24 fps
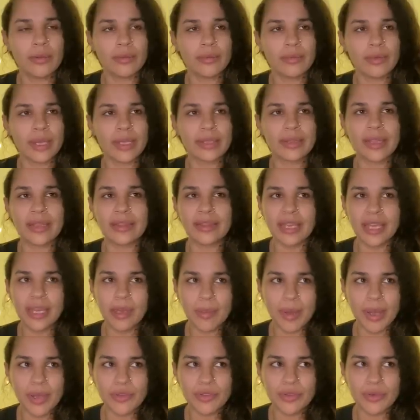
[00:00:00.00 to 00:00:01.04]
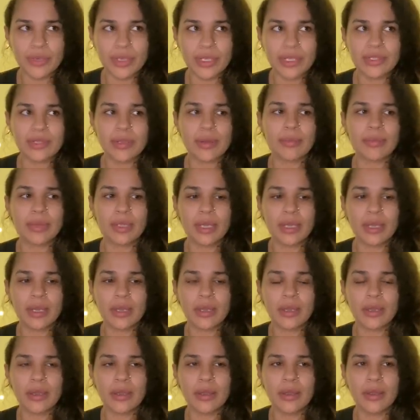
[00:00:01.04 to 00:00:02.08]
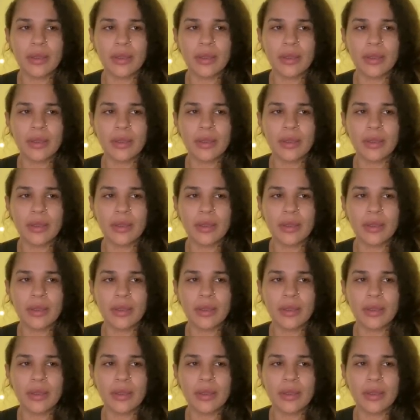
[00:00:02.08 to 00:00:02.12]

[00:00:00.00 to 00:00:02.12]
like they think about doing something,